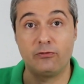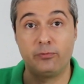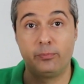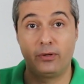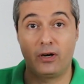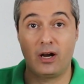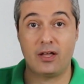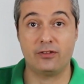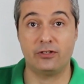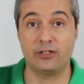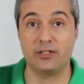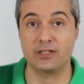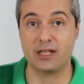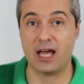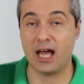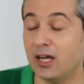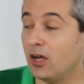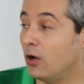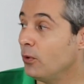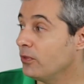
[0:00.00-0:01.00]
brothers.
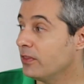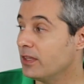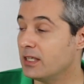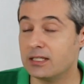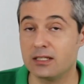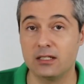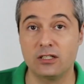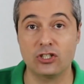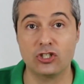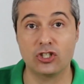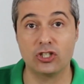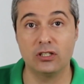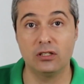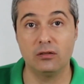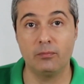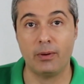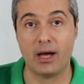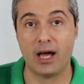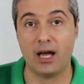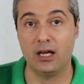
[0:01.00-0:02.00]
I own this
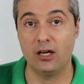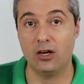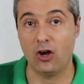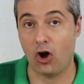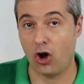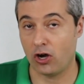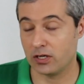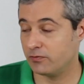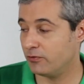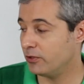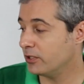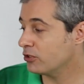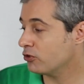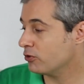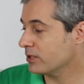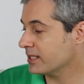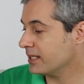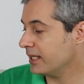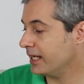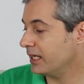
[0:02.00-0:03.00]
edition by Oxford,
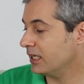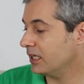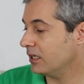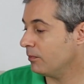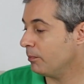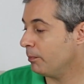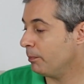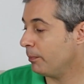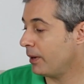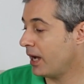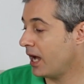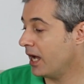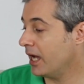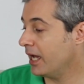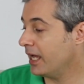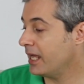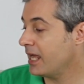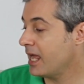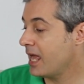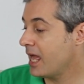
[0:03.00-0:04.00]
translated
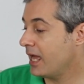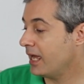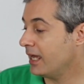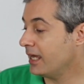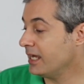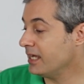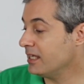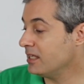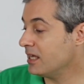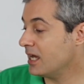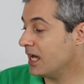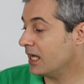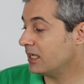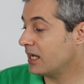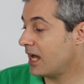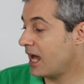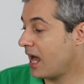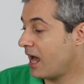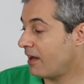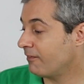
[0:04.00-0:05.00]
by
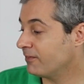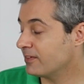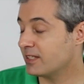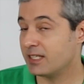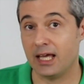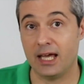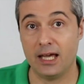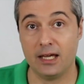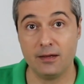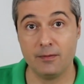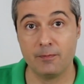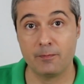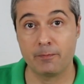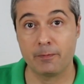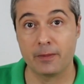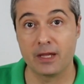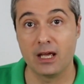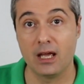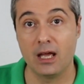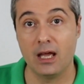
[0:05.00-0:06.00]
Iñad Avsay,
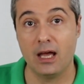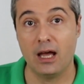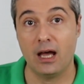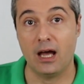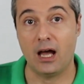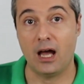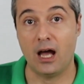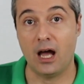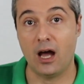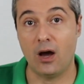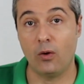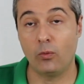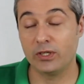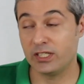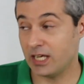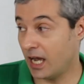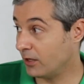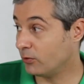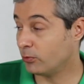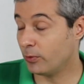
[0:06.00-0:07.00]

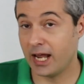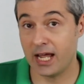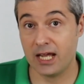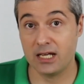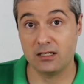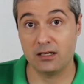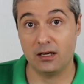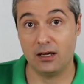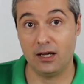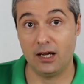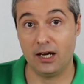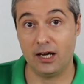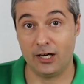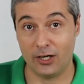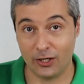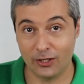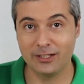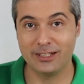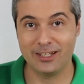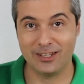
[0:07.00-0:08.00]
which I read
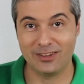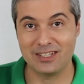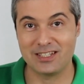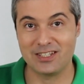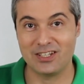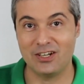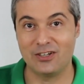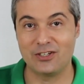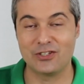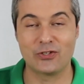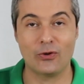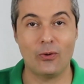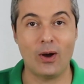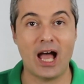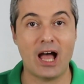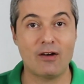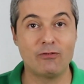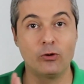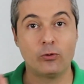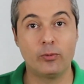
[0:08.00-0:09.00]
earlier this year, so I
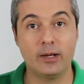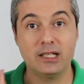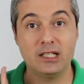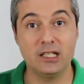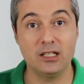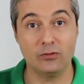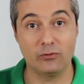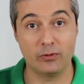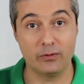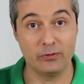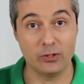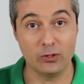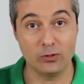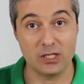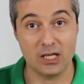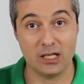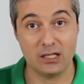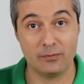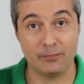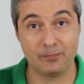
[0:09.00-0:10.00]
have already
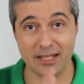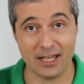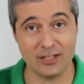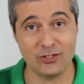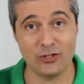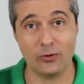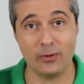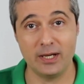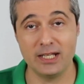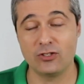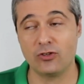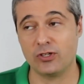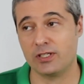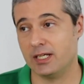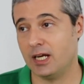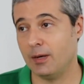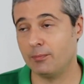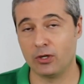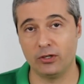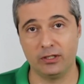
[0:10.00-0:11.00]
reviewed it. In case you're
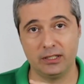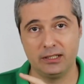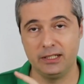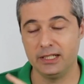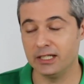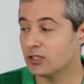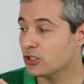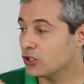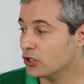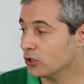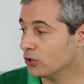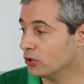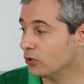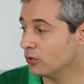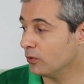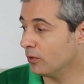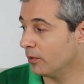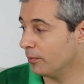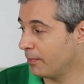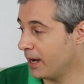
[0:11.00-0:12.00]
interested, I'm going to link
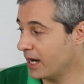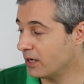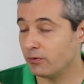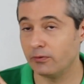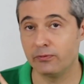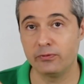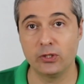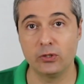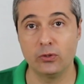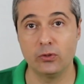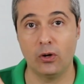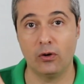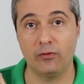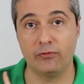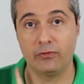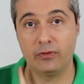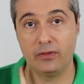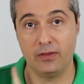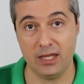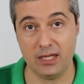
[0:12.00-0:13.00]
to my review
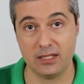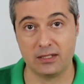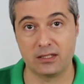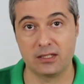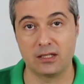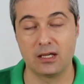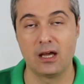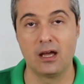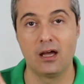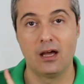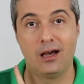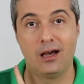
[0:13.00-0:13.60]
of this